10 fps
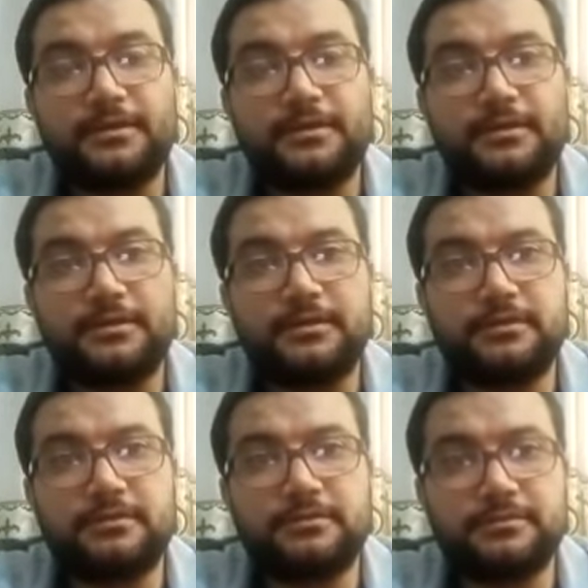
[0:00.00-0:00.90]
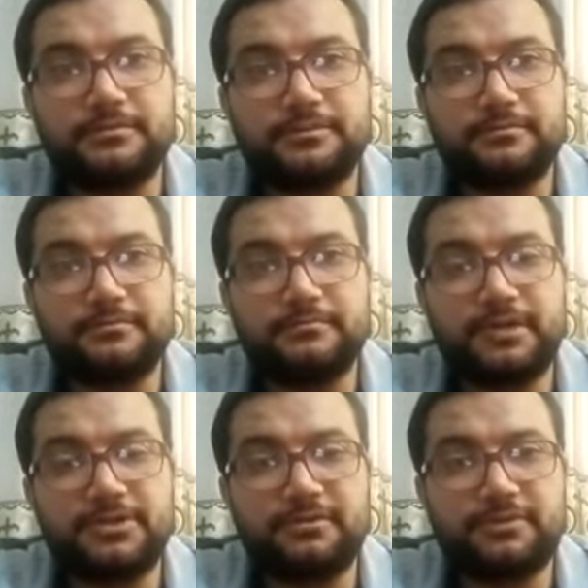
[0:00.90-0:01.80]
in
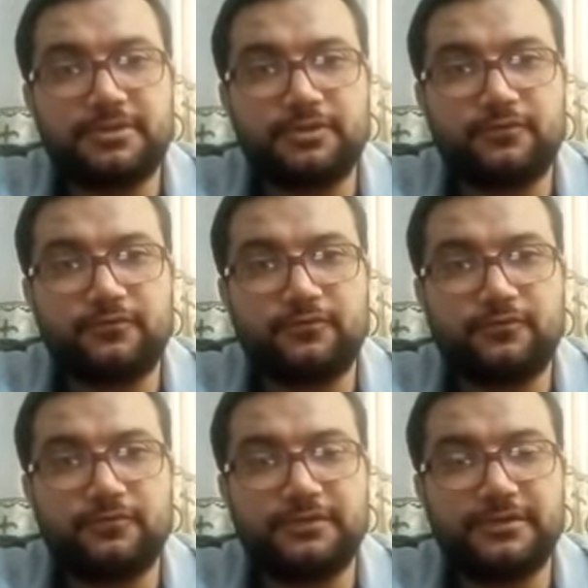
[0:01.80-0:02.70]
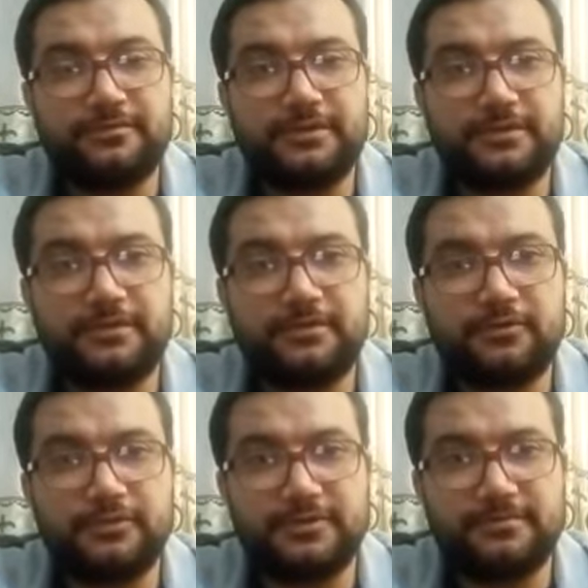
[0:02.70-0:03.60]
managing patient for septic or
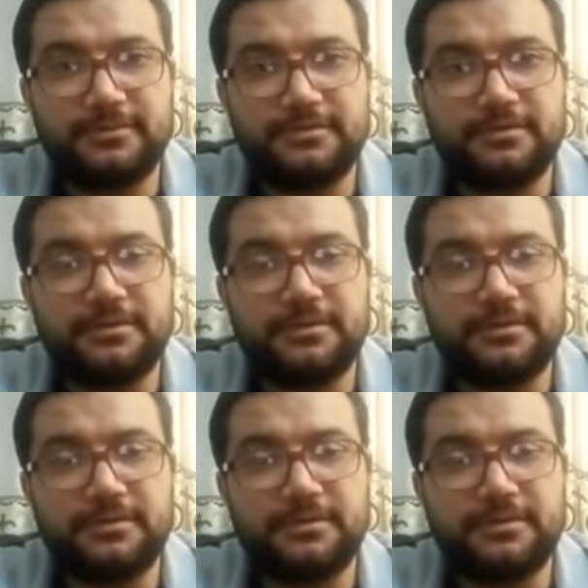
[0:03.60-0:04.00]
sepsis,